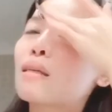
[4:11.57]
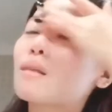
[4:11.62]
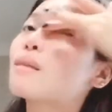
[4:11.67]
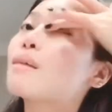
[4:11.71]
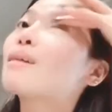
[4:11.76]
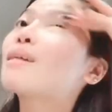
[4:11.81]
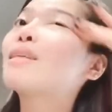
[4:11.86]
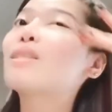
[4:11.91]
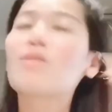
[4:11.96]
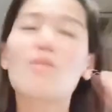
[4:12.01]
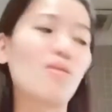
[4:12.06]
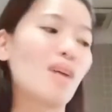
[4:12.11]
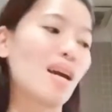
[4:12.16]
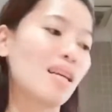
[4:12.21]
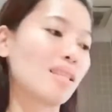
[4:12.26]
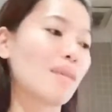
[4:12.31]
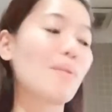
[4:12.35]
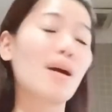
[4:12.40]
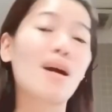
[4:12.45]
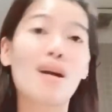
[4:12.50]
So, guys, sa
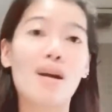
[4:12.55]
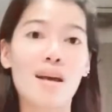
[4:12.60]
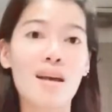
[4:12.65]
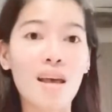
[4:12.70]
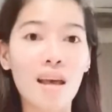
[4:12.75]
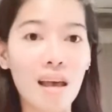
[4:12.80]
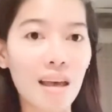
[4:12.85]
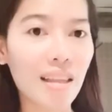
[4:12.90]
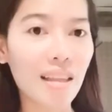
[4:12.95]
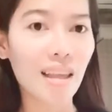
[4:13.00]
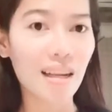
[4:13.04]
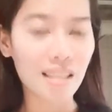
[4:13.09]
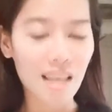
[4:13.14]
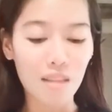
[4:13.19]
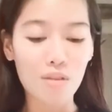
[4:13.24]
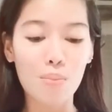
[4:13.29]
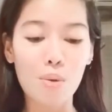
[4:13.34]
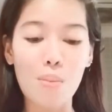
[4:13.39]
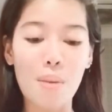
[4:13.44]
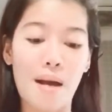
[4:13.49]
mga interesado po
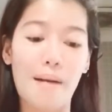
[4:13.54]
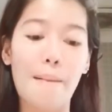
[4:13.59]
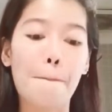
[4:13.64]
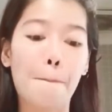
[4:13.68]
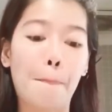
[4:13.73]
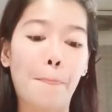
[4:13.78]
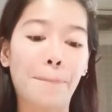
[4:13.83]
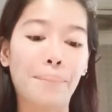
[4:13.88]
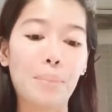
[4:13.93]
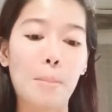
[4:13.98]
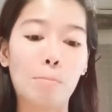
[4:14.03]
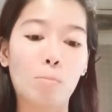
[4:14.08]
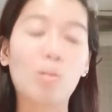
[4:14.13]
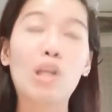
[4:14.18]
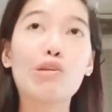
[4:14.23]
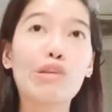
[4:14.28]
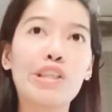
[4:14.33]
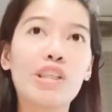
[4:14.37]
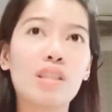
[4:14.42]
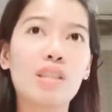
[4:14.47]

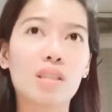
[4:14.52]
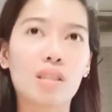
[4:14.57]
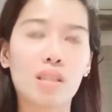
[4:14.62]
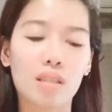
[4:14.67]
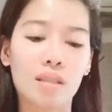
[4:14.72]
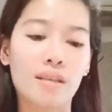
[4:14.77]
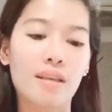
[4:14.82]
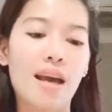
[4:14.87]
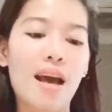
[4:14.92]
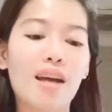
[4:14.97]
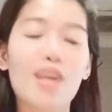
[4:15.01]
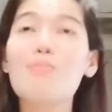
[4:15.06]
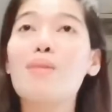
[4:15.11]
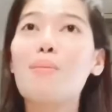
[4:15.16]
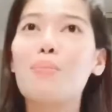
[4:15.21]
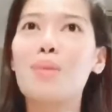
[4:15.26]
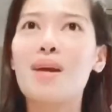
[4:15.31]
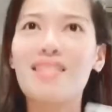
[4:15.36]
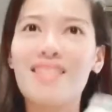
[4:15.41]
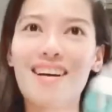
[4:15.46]
mag-order ng aking mga
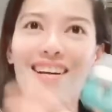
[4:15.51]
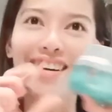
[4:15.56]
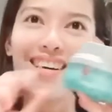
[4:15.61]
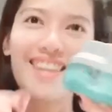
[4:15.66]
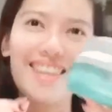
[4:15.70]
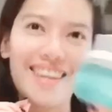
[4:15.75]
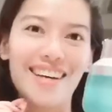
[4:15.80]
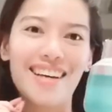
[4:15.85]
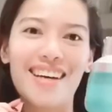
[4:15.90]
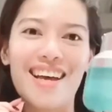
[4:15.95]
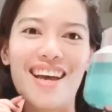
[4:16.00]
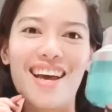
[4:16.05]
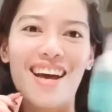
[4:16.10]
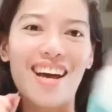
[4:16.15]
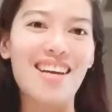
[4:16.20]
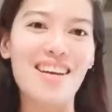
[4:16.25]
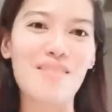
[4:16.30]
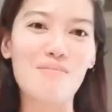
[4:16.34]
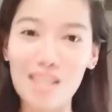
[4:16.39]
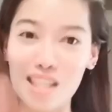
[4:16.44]
product, ayan,
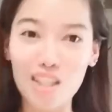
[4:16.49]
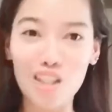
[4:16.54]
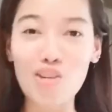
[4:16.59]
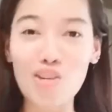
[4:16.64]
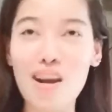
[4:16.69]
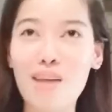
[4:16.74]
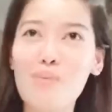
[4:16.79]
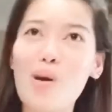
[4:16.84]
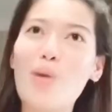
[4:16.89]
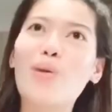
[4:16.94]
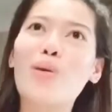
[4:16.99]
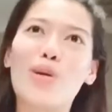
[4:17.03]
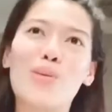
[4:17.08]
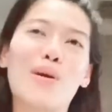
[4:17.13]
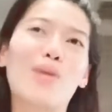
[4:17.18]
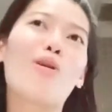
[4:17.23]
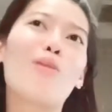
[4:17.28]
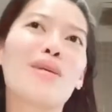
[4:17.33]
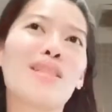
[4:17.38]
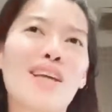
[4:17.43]
message nyo lang po ako or
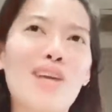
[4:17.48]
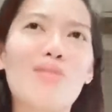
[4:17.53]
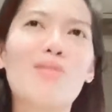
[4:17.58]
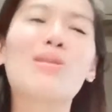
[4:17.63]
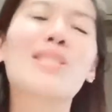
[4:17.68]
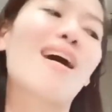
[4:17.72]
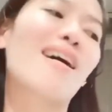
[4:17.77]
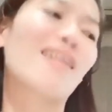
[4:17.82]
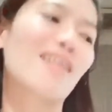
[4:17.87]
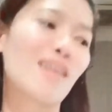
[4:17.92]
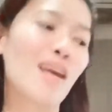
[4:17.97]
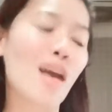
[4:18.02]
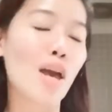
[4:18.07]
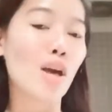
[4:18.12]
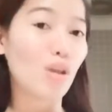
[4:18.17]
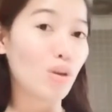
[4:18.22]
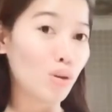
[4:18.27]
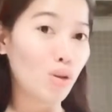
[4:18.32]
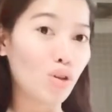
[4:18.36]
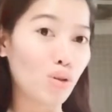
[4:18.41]
mag-comment kayo sa akin
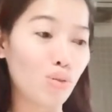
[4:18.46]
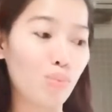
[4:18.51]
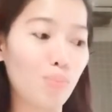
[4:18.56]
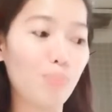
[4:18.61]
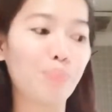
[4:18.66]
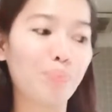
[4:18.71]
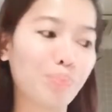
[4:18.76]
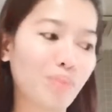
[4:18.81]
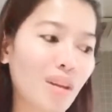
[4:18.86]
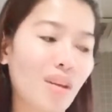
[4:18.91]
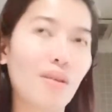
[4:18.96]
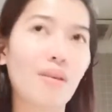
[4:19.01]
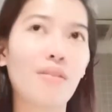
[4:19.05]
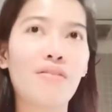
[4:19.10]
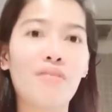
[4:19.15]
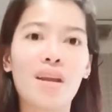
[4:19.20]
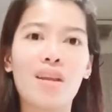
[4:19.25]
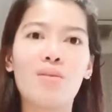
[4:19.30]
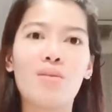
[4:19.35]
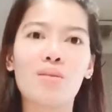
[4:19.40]
YouTube
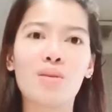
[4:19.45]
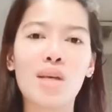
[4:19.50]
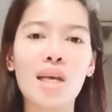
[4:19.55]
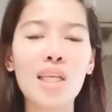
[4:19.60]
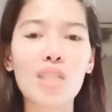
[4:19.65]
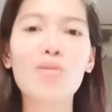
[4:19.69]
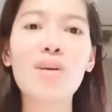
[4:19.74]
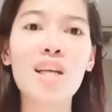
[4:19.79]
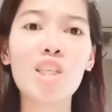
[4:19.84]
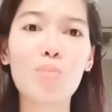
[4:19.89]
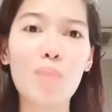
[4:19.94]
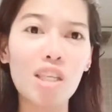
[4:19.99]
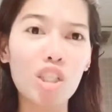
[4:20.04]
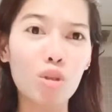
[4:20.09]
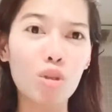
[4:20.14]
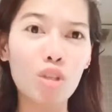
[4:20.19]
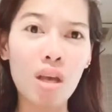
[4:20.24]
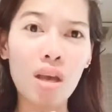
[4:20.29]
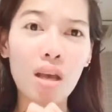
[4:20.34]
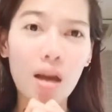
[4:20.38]
video. So, guys, please
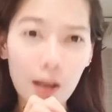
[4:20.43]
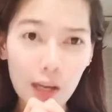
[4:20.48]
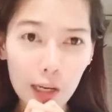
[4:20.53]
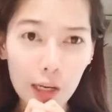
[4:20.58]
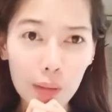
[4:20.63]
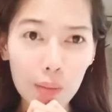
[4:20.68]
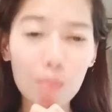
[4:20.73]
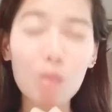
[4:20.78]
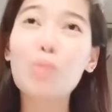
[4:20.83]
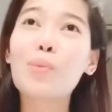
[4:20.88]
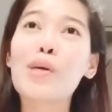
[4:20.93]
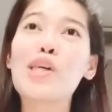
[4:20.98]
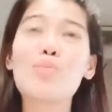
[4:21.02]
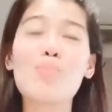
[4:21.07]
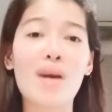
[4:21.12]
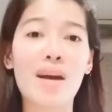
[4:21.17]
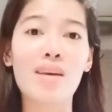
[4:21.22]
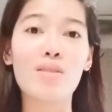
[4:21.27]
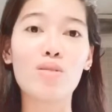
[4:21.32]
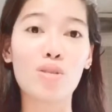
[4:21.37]
support
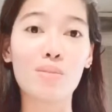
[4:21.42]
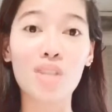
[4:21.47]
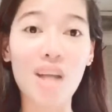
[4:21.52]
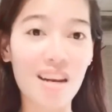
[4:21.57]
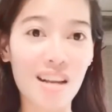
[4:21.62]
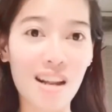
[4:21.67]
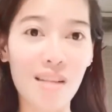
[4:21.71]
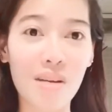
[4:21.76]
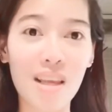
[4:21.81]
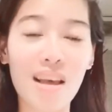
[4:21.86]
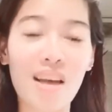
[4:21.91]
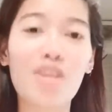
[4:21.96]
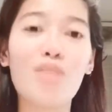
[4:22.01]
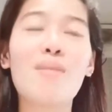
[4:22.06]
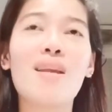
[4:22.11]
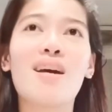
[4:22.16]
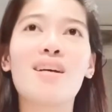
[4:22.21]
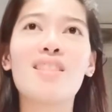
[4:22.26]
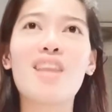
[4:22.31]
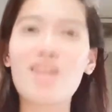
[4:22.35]
my YouTube channel, RENA
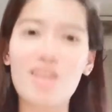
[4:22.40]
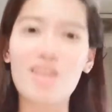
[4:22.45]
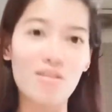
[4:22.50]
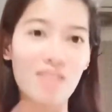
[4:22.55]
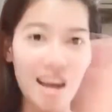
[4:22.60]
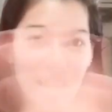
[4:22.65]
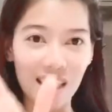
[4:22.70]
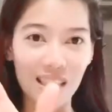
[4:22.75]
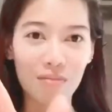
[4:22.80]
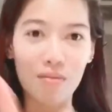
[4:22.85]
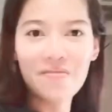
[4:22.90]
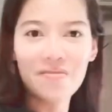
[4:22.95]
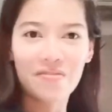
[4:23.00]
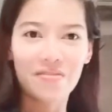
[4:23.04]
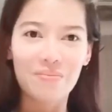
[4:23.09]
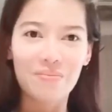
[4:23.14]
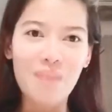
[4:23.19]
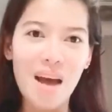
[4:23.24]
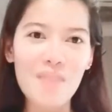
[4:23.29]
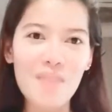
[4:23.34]
Iblang. Thank you, guys.
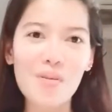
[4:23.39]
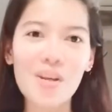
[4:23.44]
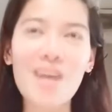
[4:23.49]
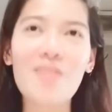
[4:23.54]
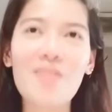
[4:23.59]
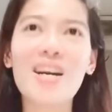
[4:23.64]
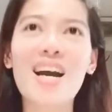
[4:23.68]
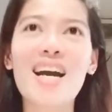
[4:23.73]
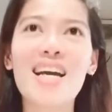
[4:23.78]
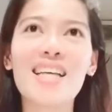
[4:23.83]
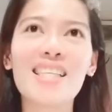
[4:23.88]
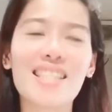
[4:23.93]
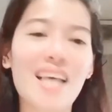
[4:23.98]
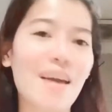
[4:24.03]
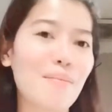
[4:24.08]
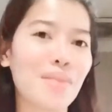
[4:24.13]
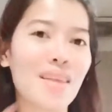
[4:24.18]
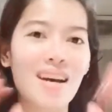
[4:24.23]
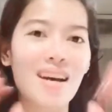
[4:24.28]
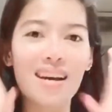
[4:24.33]
Bye for now, guys. I'm
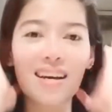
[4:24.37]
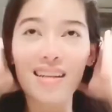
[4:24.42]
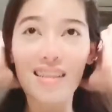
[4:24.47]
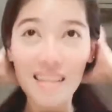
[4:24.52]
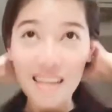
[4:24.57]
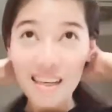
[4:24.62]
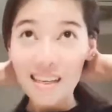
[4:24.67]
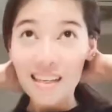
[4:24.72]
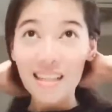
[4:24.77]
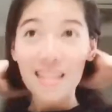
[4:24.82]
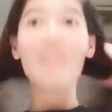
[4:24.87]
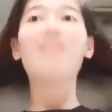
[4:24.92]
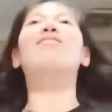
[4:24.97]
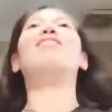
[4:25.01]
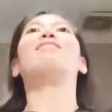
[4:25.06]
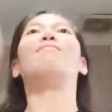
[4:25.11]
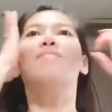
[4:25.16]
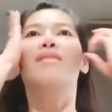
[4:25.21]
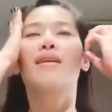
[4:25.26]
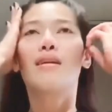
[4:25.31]
done. Look at
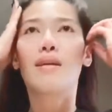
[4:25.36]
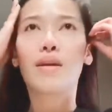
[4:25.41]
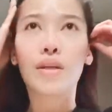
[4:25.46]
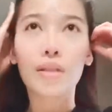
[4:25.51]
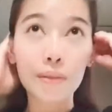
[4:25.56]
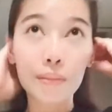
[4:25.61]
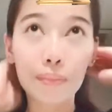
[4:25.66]
me here.